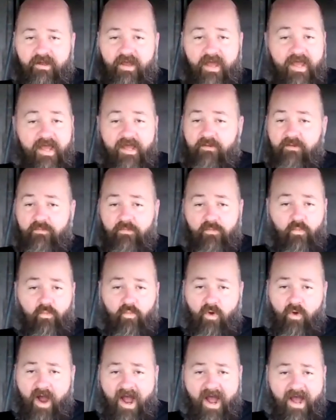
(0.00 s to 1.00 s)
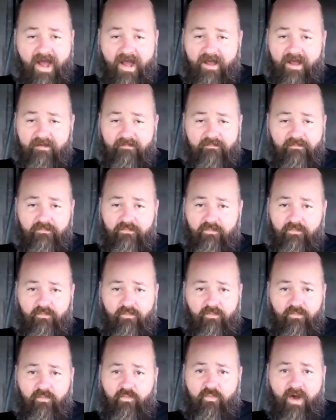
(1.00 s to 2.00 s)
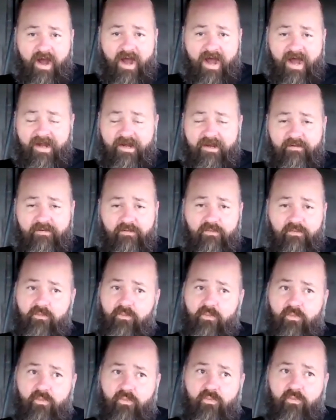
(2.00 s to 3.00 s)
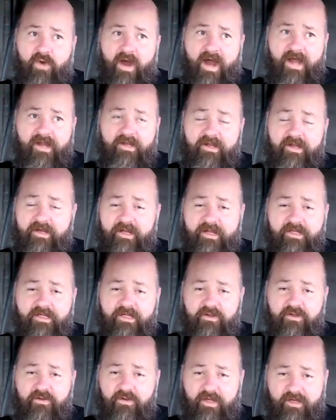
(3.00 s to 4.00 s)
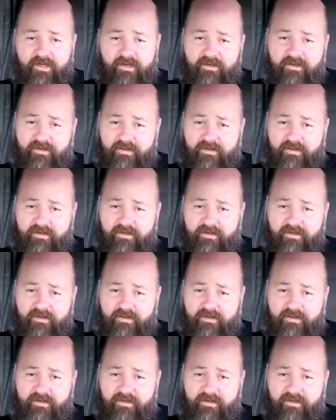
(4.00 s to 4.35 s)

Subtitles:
And why do you need to do it?